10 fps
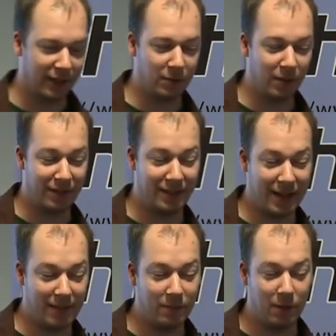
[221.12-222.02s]
takes about the
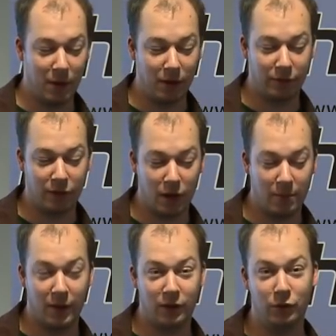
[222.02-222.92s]
same amount of
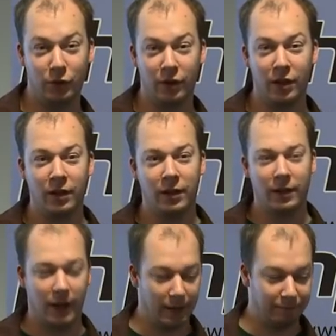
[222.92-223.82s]
time as doing
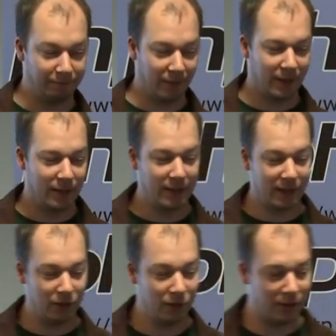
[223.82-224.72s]
um,
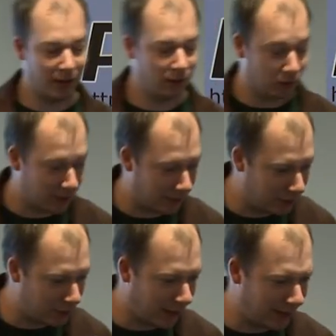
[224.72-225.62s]
six to se uh,
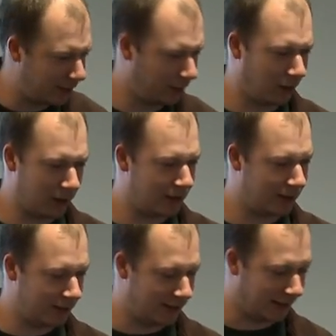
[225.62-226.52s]
seven to eight. How can I
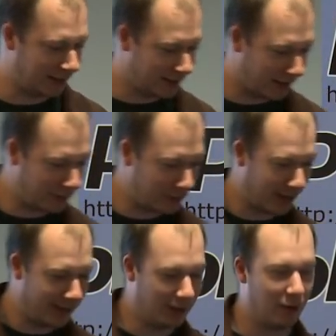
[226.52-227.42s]
say six? Seven
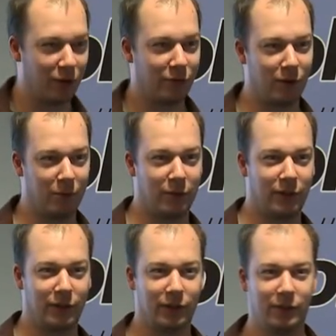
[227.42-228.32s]
to eight local var
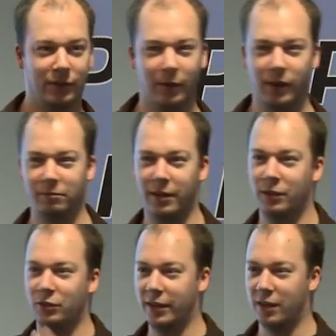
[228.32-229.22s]
operations where they
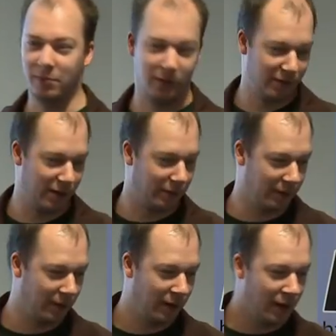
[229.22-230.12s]
just increment a
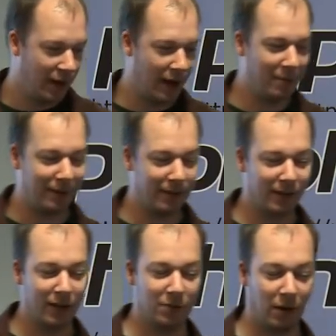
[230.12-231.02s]
variable, and the
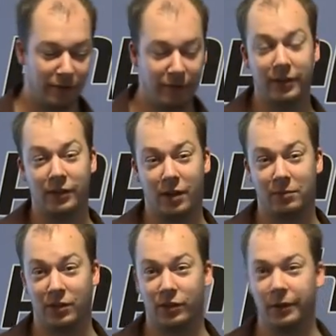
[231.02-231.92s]
method calls about 15
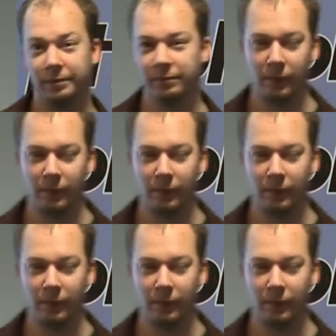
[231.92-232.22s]
times as slow.